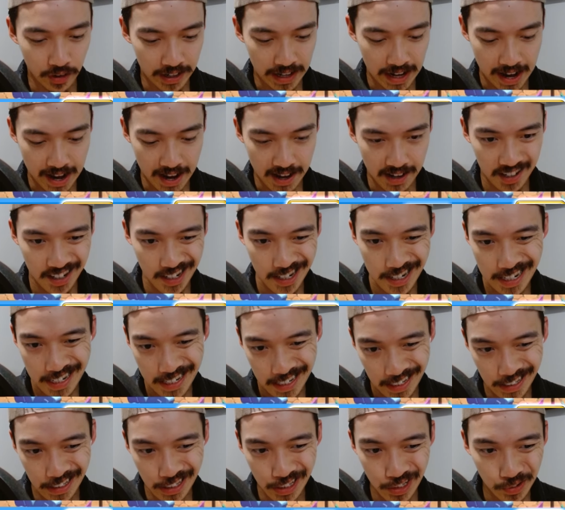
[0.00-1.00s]
in hand.
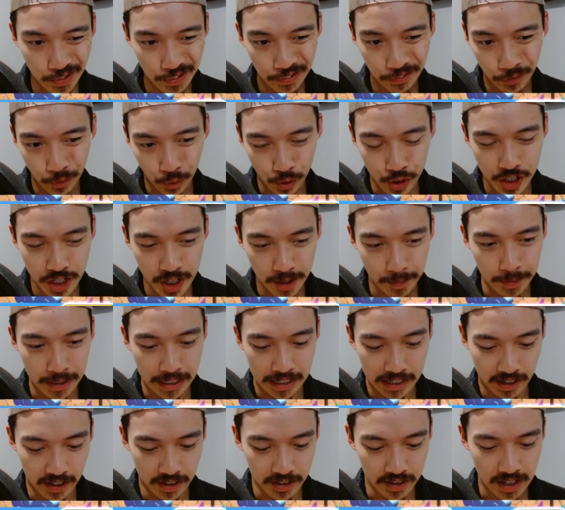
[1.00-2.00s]
A little unfortunate
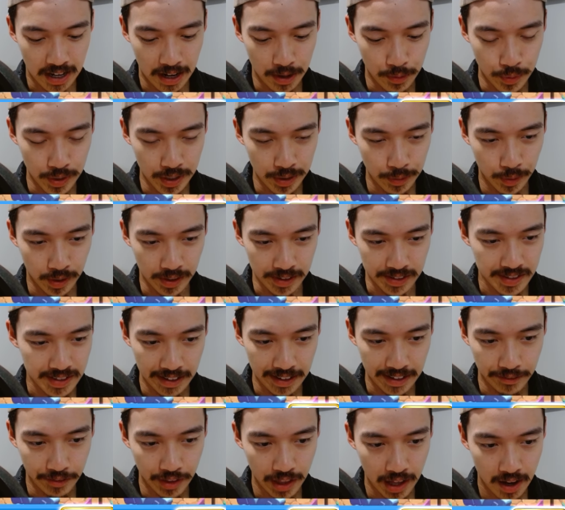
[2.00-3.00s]
because I really want to
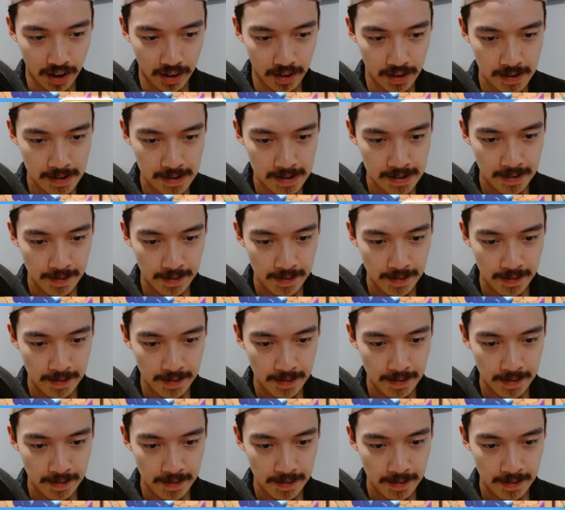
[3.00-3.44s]
save that.